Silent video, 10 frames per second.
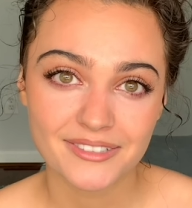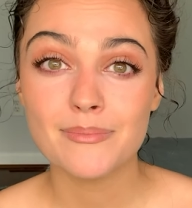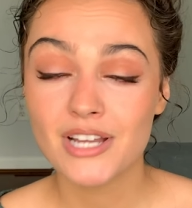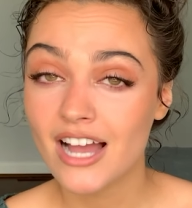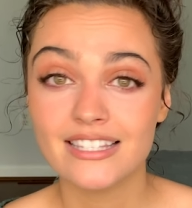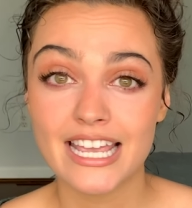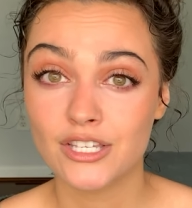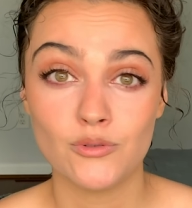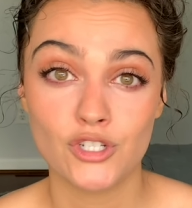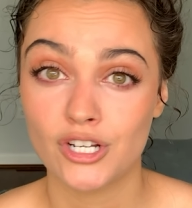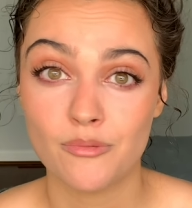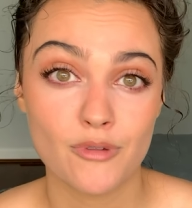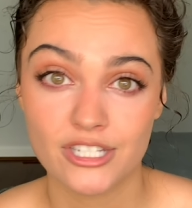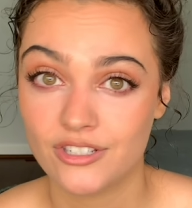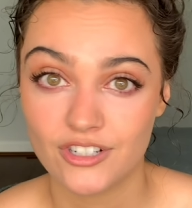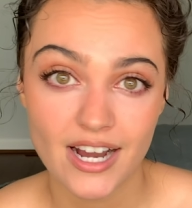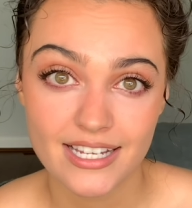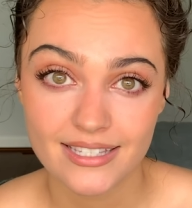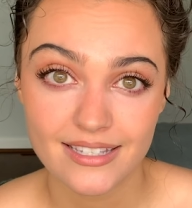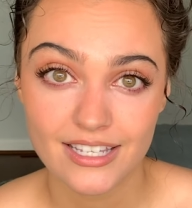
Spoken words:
I'm not saying you shouldn't moisturize.